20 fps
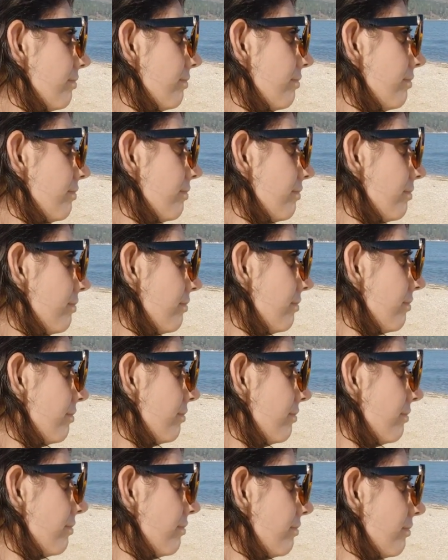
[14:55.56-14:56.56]

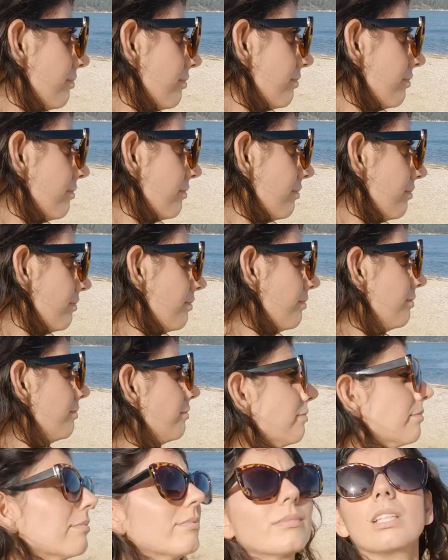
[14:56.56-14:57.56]
Uh, Hearts Desire
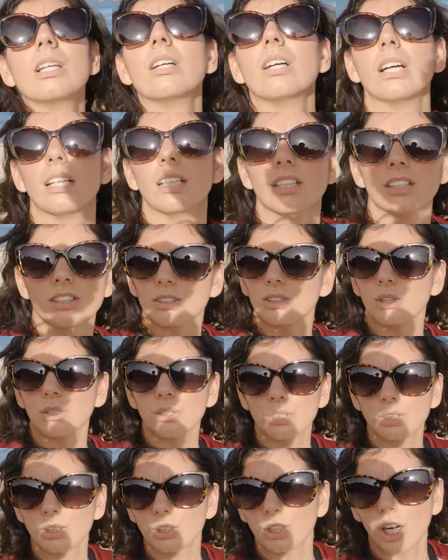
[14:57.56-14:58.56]
Beach. Okay. So
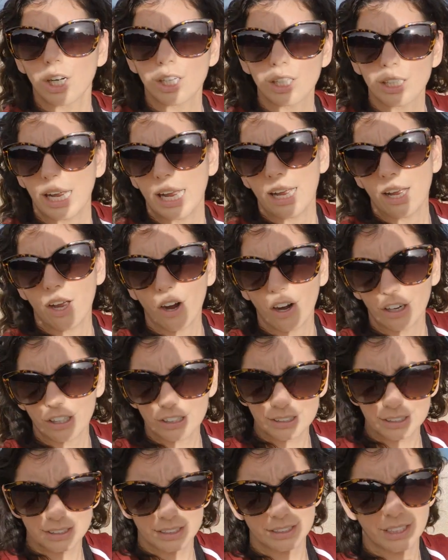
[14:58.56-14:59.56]
you start at
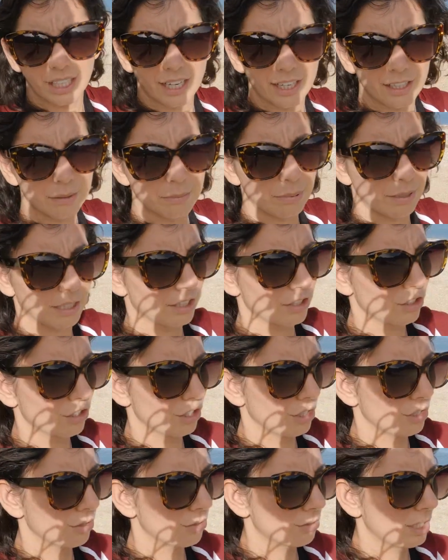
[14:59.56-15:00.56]
Hearts Desire
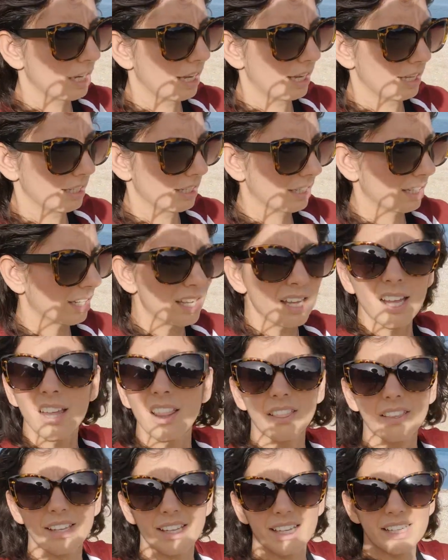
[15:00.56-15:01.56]
Beach, you take
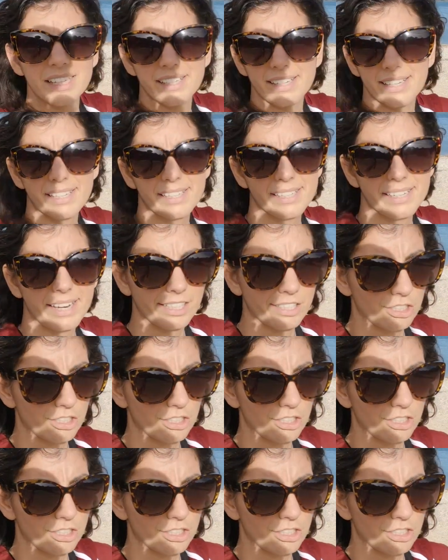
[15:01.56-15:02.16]
the Indian